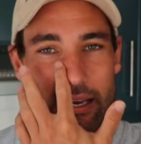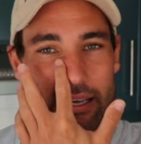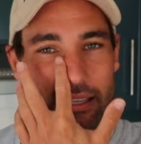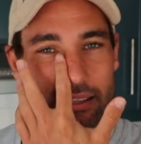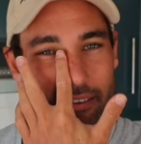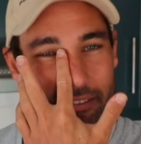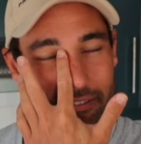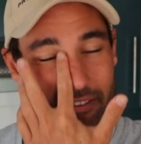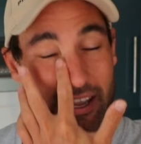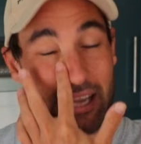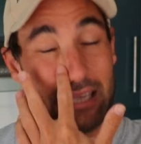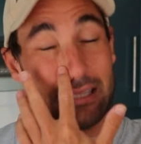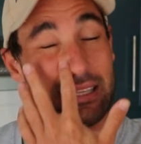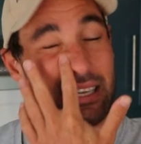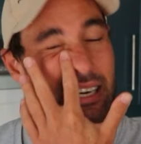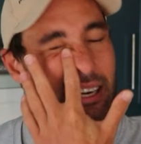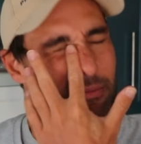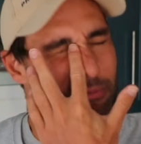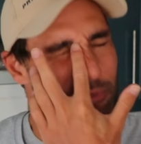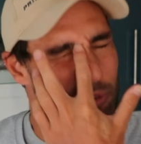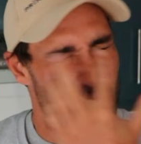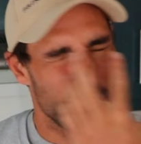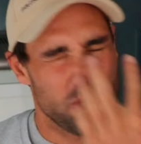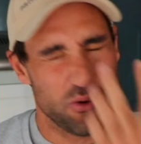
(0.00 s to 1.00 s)
the fact that
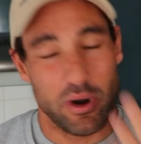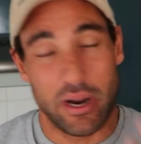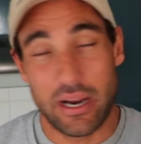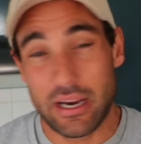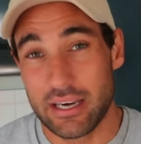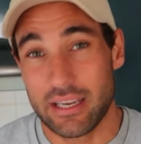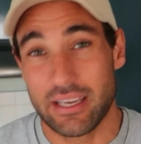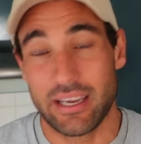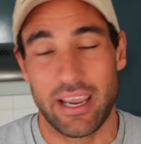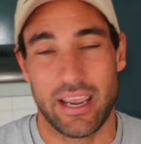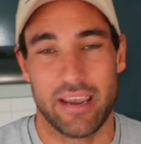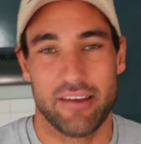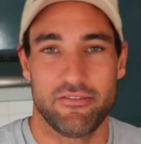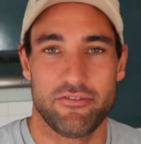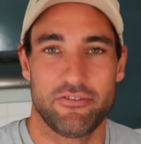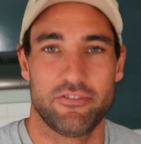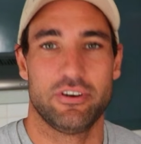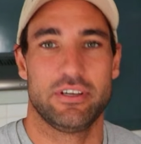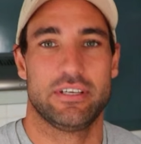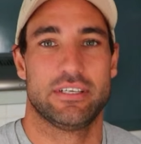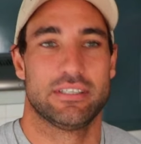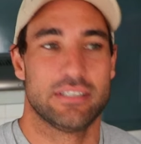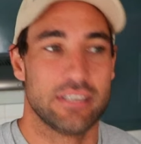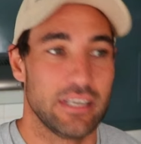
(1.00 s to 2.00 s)
I'm training
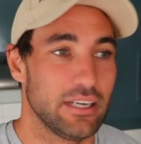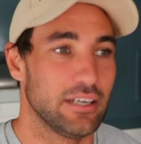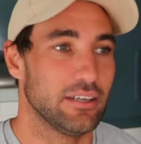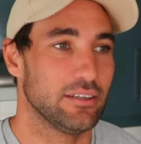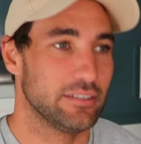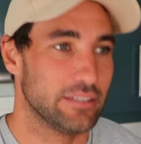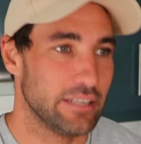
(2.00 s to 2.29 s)
every single